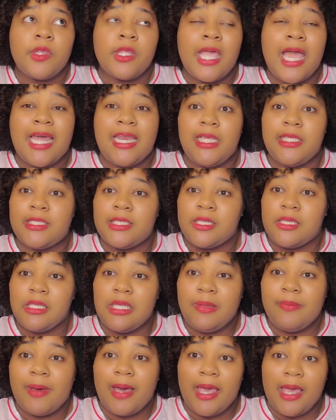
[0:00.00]
I need to
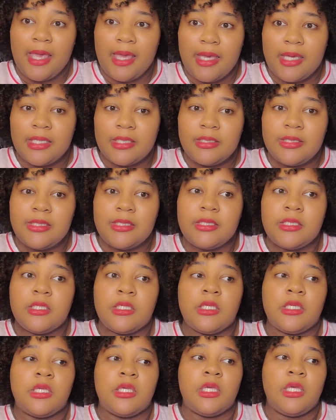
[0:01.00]
clean my hands,
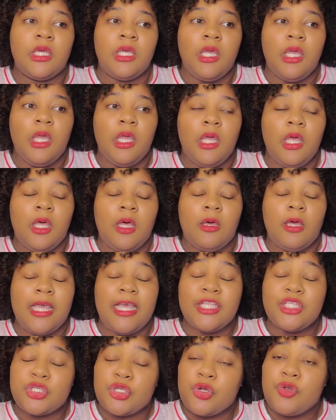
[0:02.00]

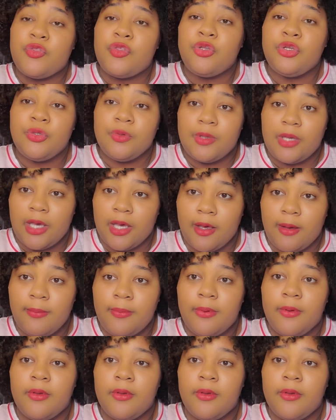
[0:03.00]
insert the new cup,